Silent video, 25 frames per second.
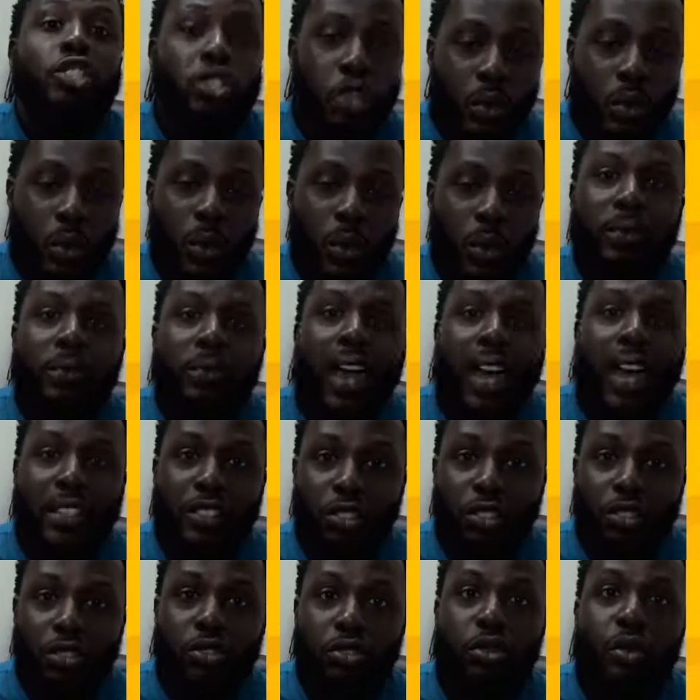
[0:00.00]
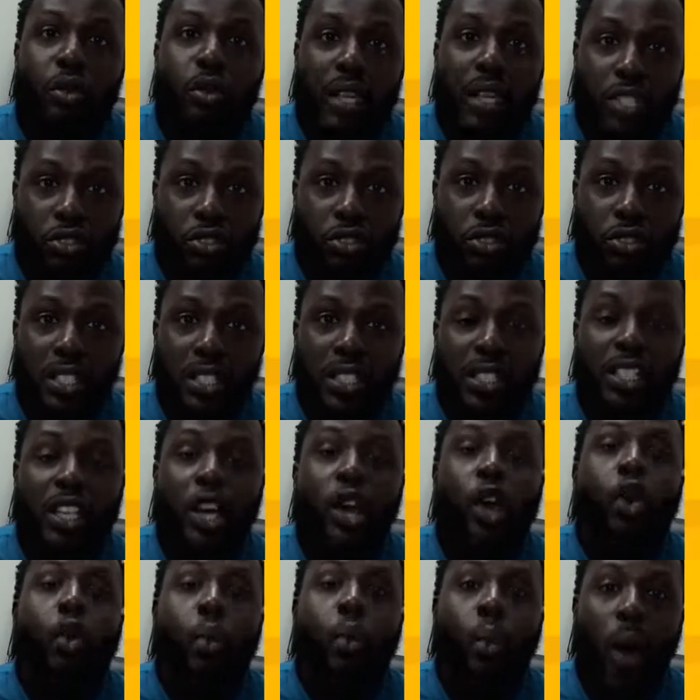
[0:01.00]
do in fact accrue
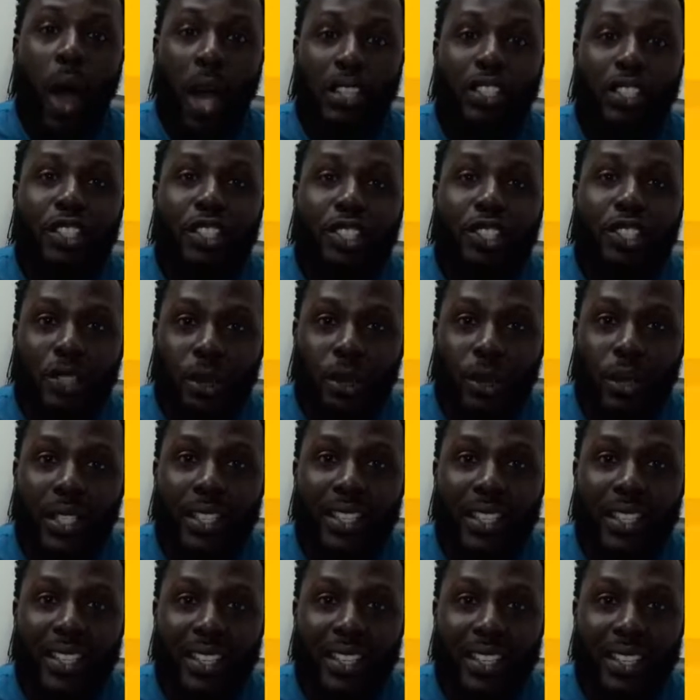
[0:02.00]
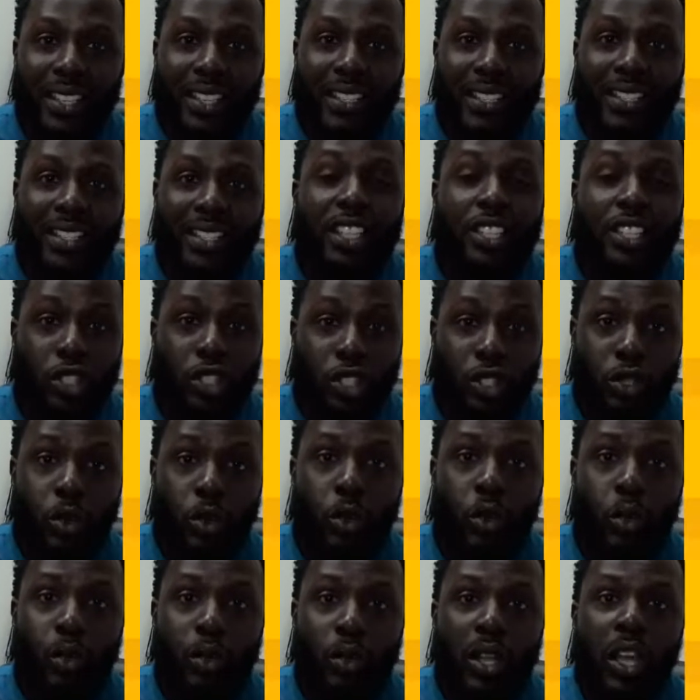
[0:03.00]
interest while a student is in
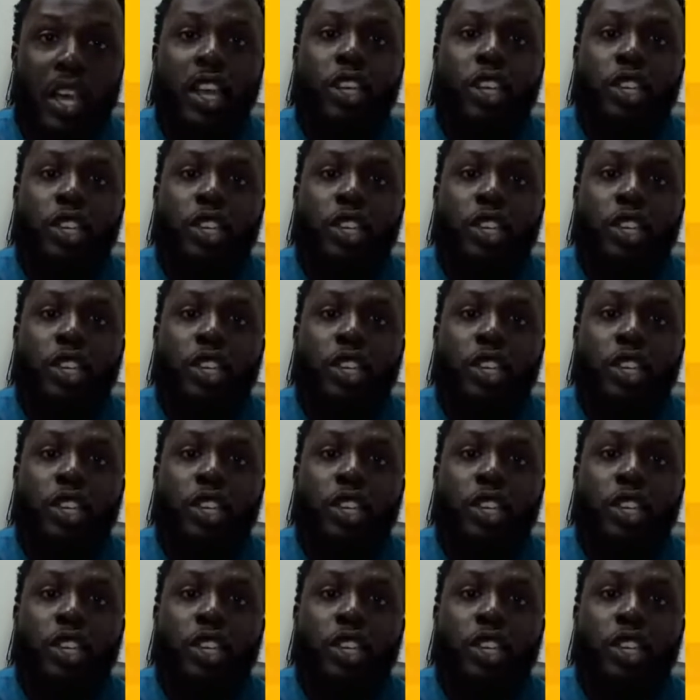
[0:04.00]
school.